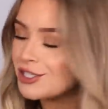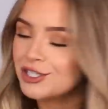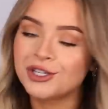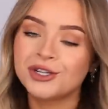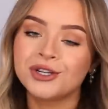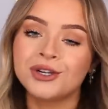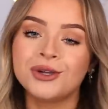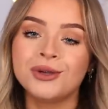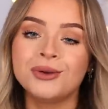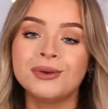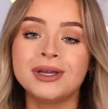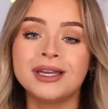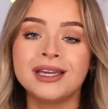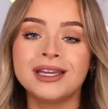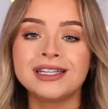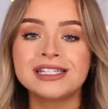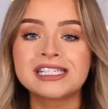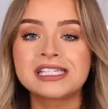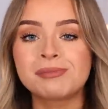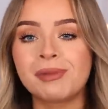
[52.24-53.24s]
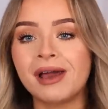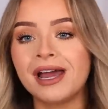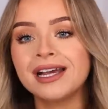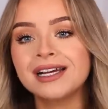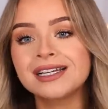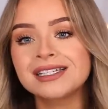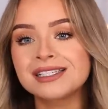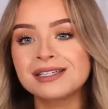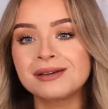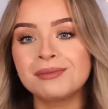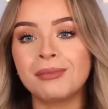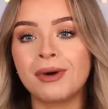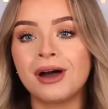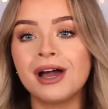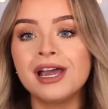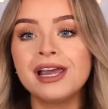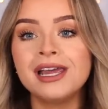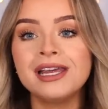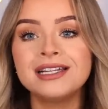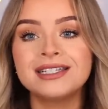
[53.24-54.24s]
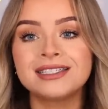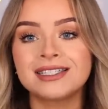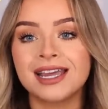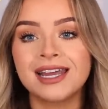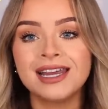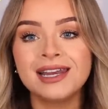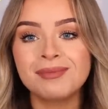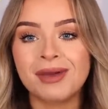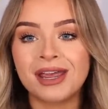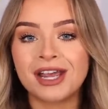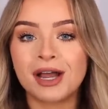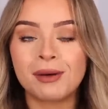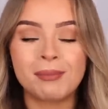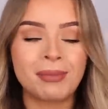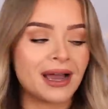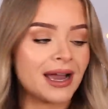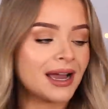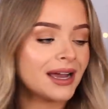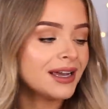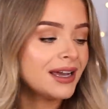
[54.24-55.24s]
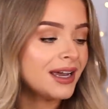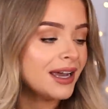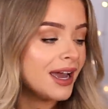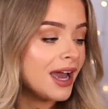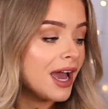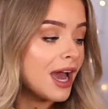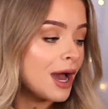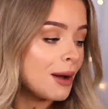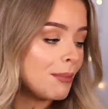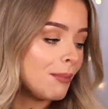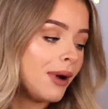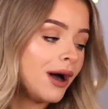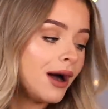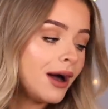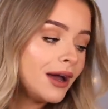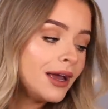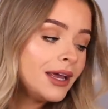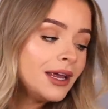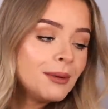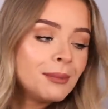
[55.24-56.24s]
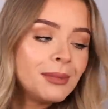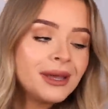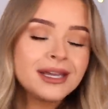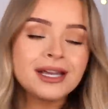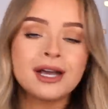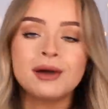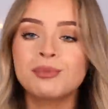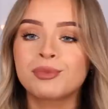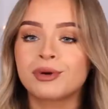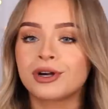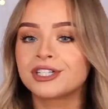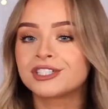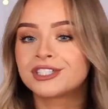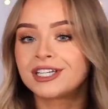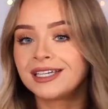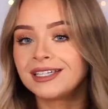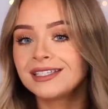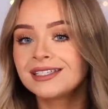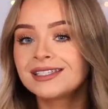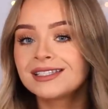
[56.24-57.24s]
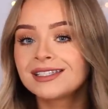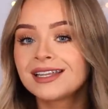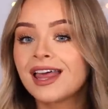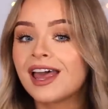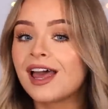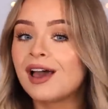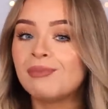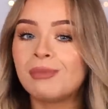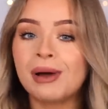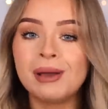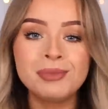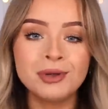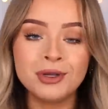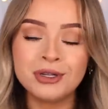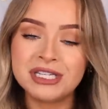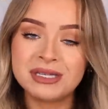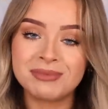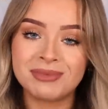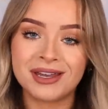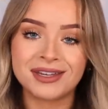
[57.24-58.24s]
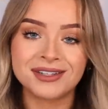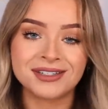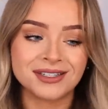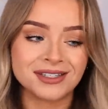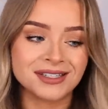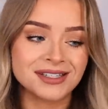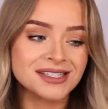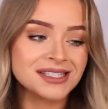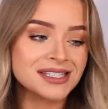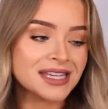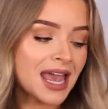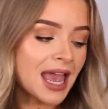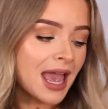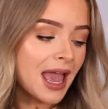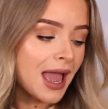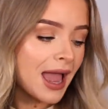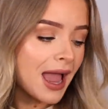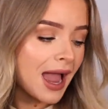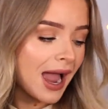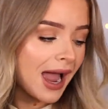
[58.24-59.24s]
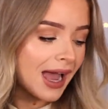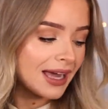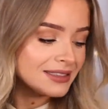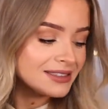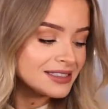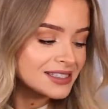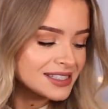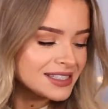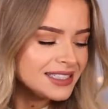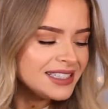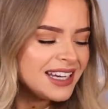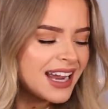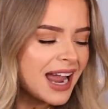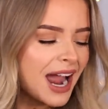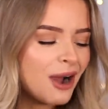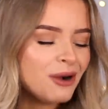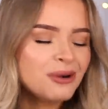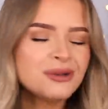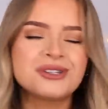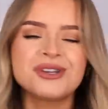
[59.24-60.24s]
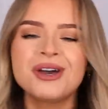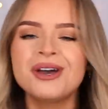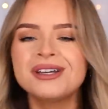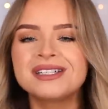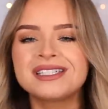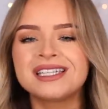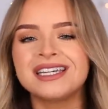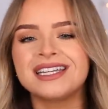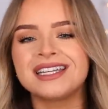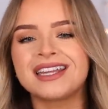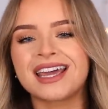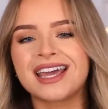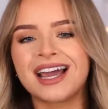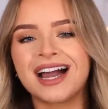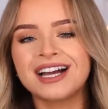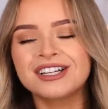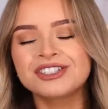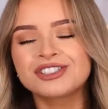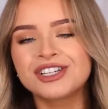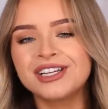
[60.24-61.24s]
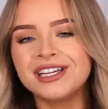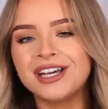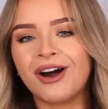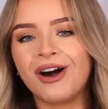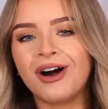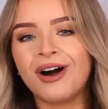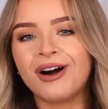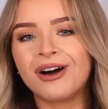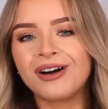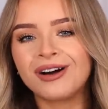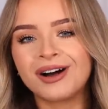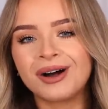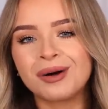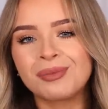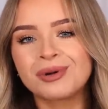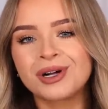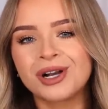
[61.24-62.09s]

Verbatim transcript: to inspect my daily makeup bag, my makeup brushes, my beauty blenders and see how dirty they actually are up